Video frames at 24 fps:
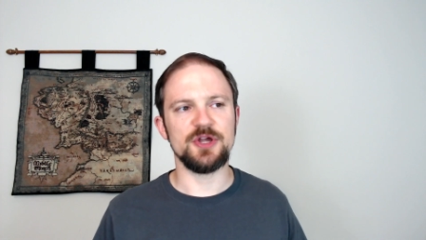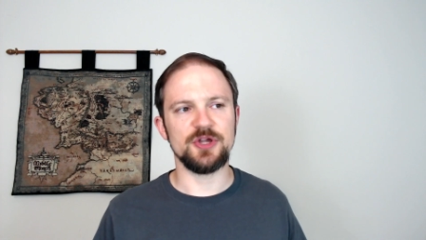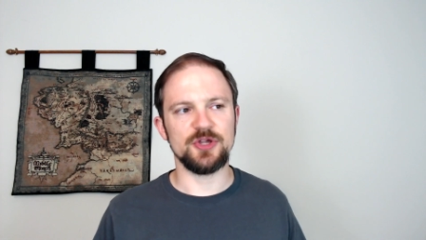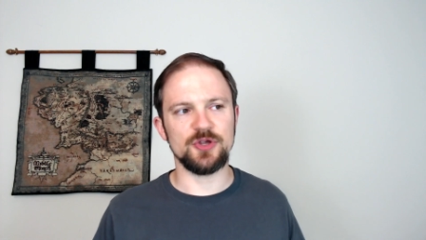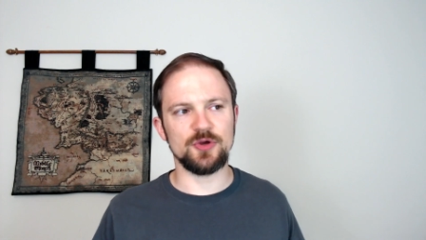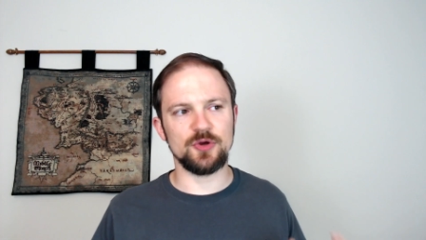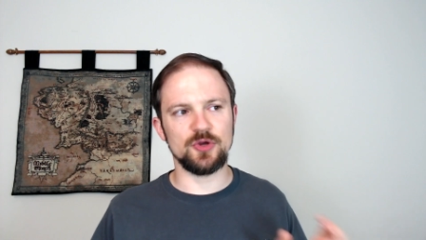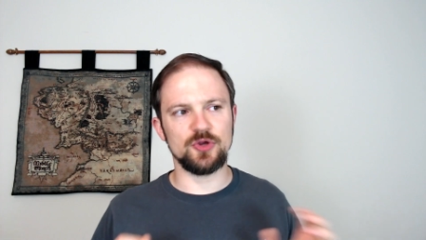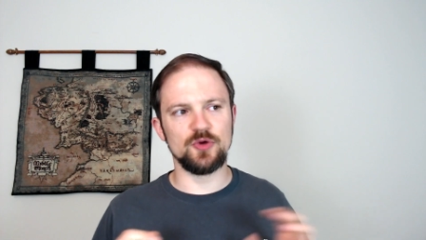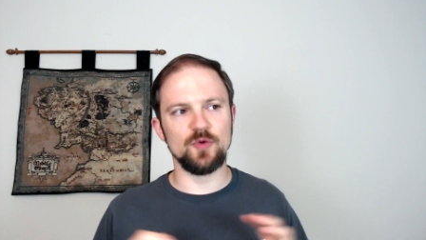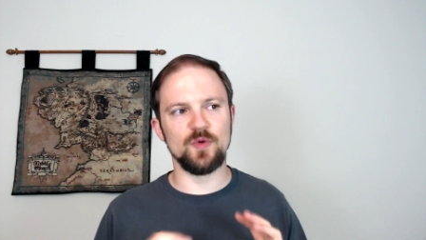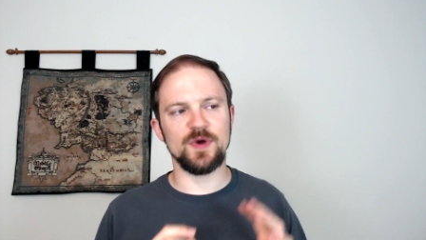
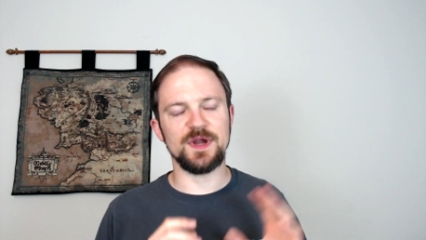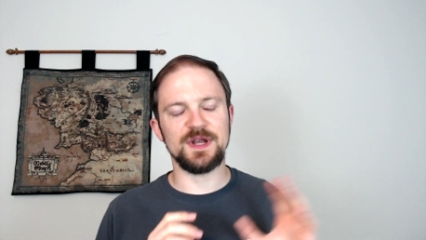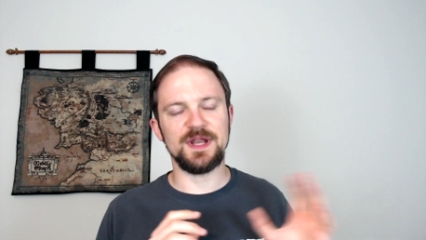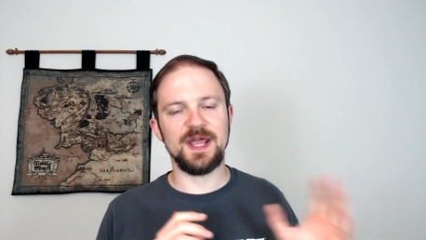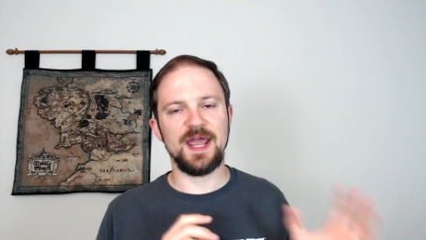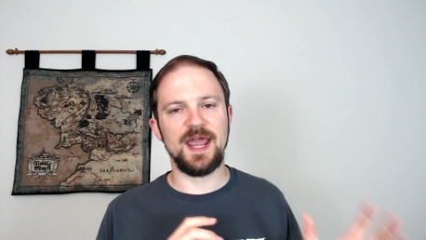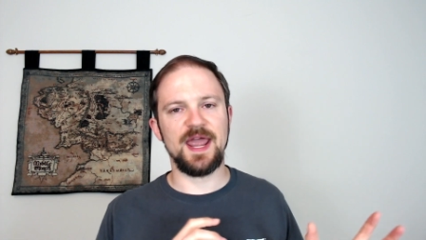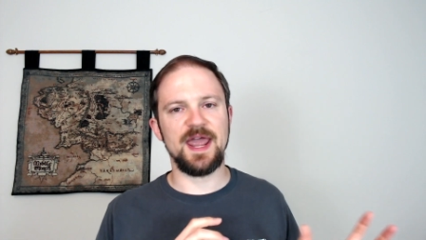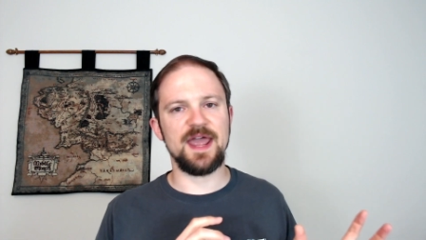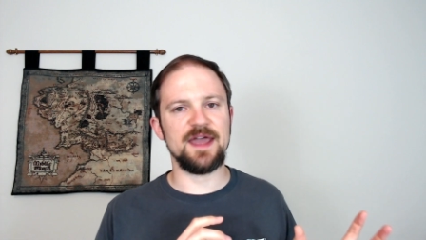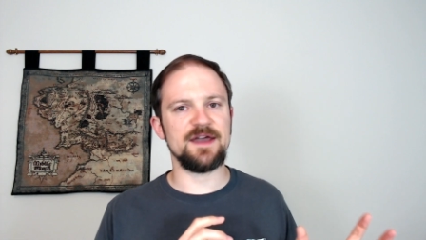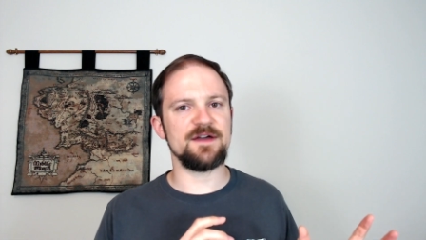you're going to
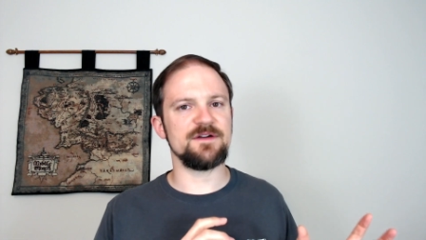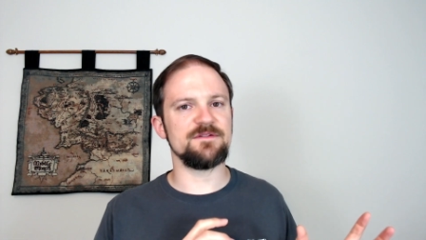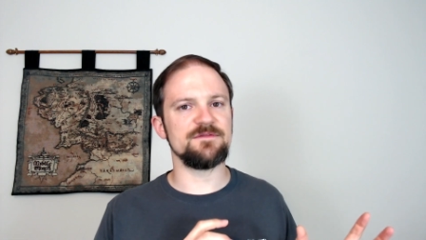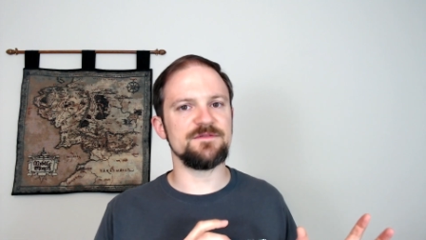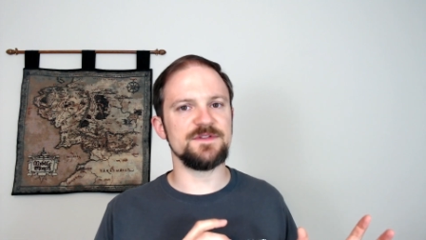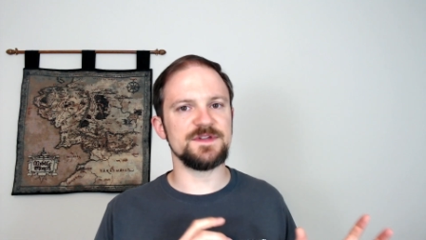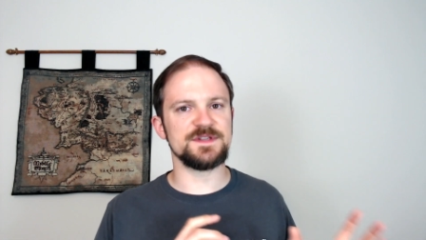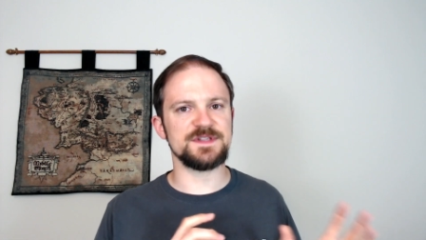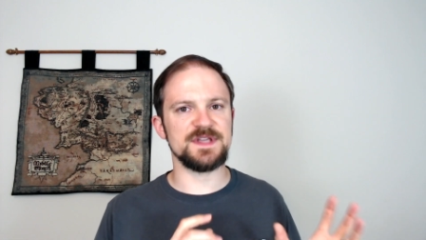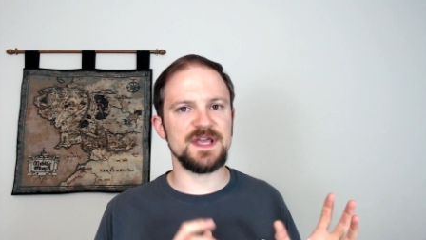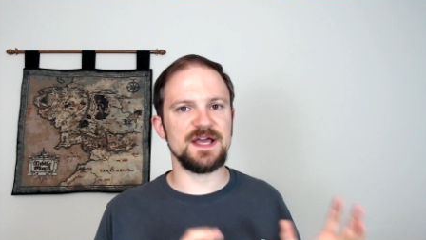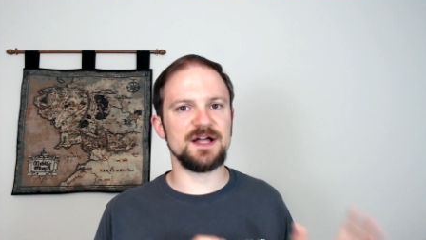have
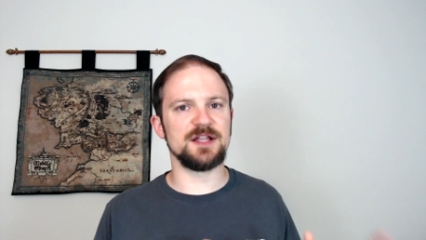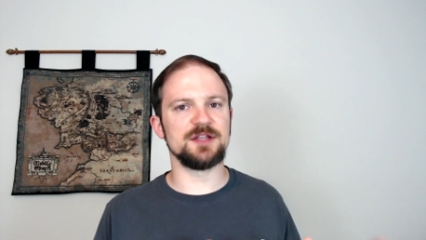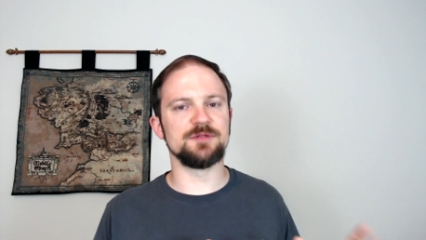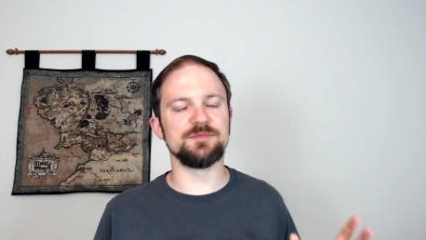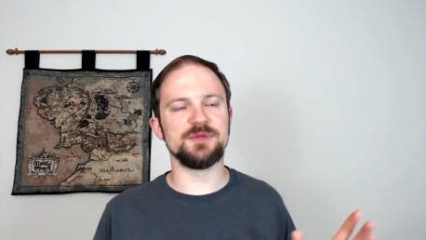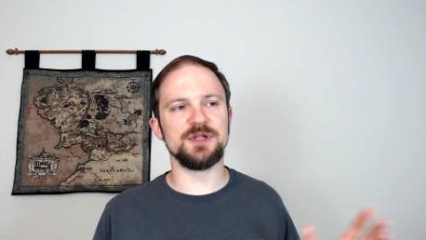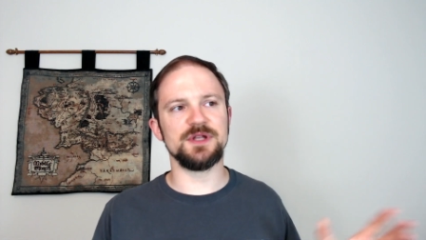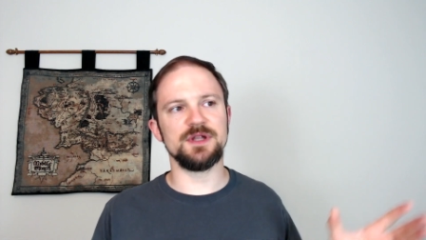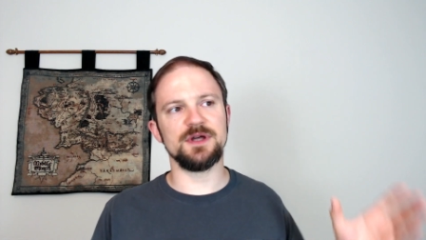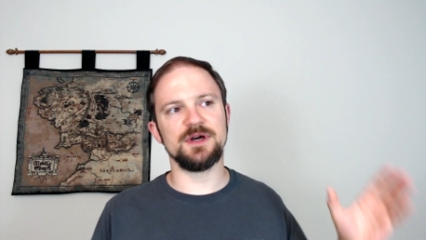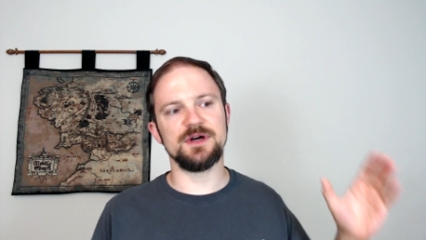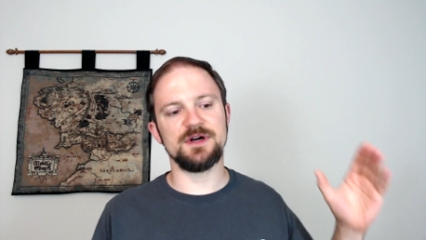this element